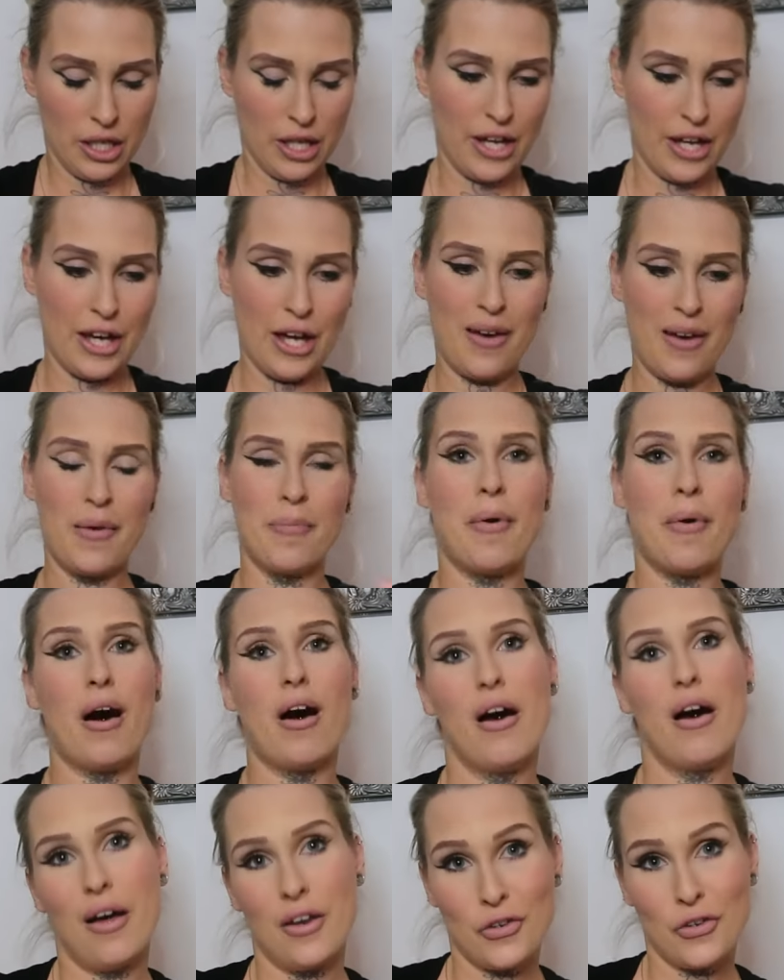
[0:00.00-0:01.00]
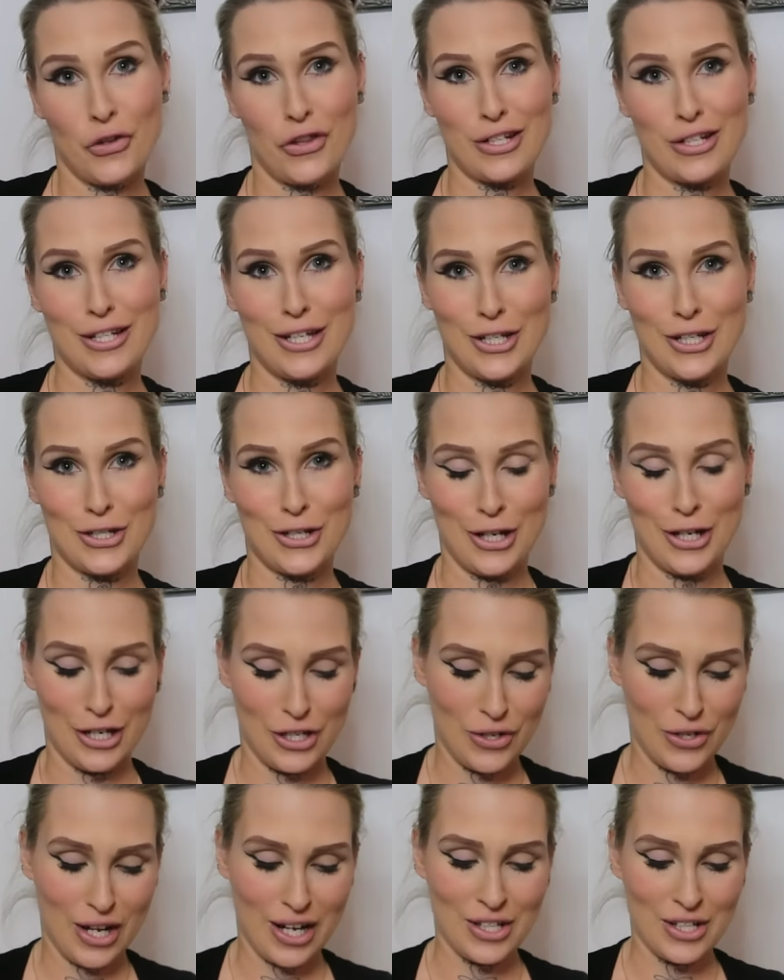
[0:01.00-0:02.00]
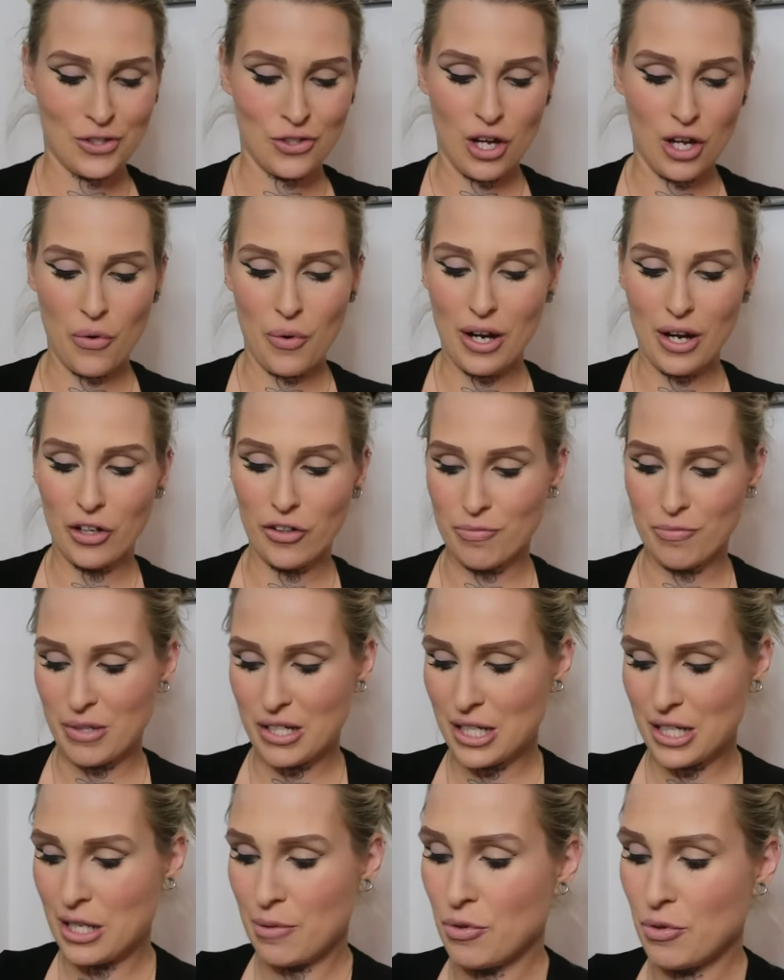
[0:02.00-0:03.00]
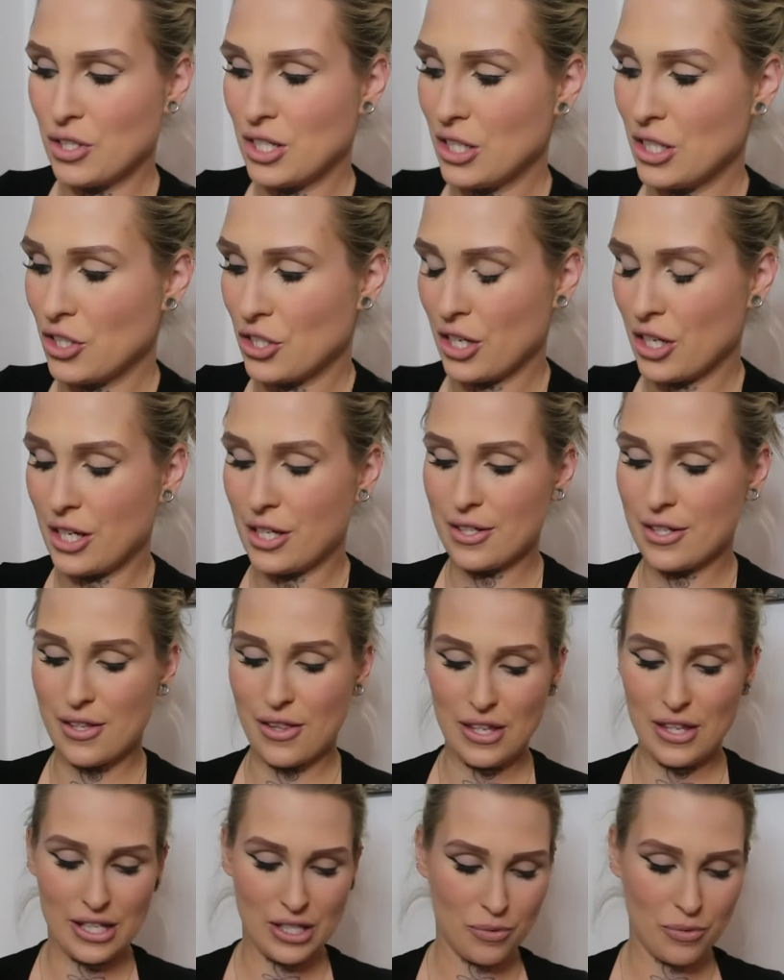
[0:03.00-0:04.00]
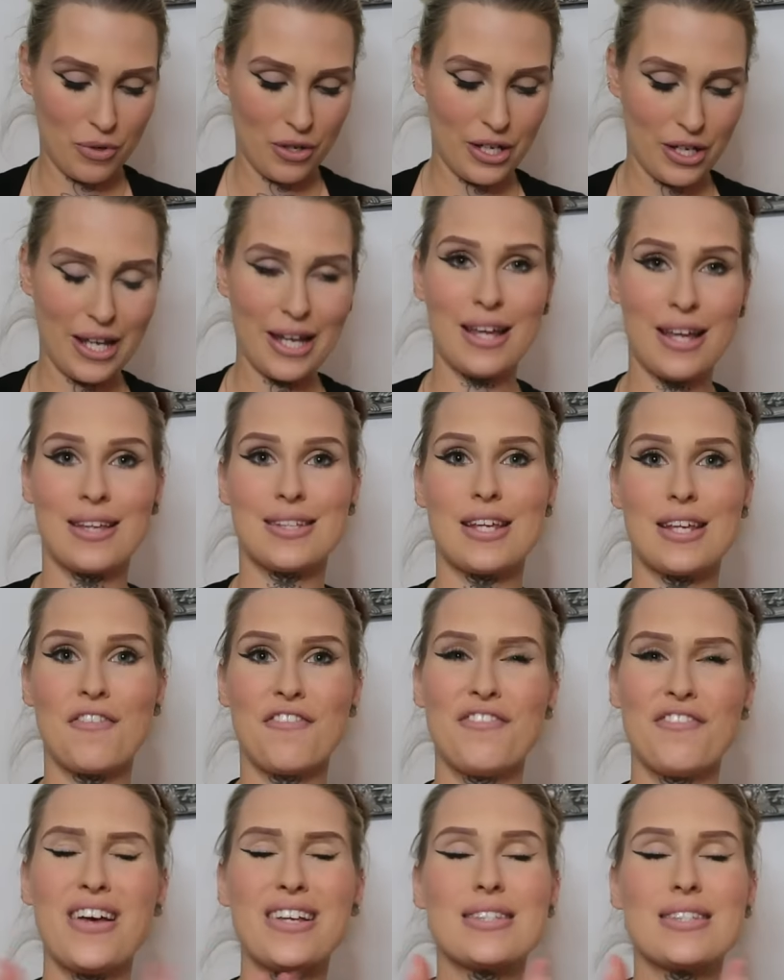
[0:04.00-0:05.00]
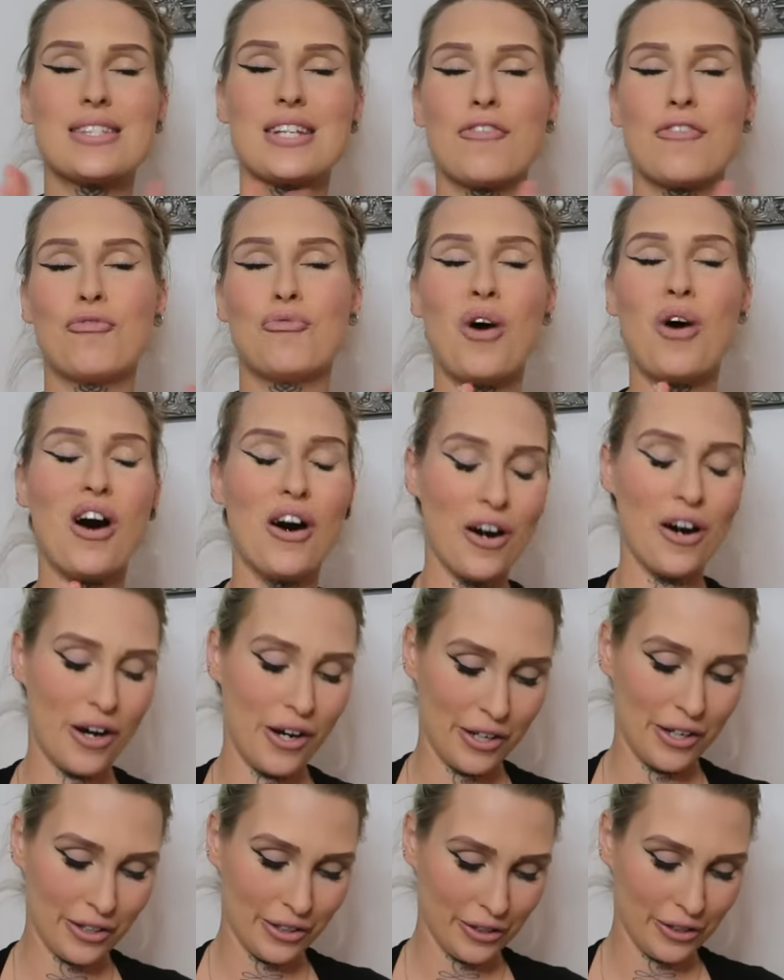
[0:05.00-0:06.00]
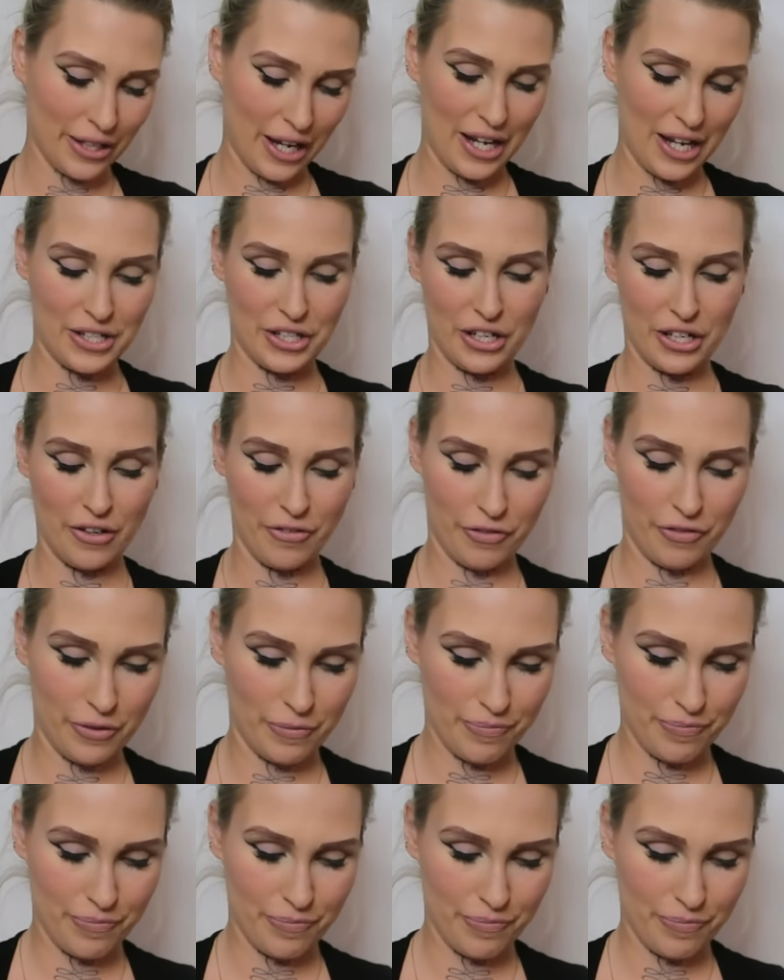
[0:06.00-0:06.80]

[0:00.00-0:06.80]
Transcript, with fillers: Another t-shirt. You guys know I love my Temu t-shirt. This one is a festive one, kind of.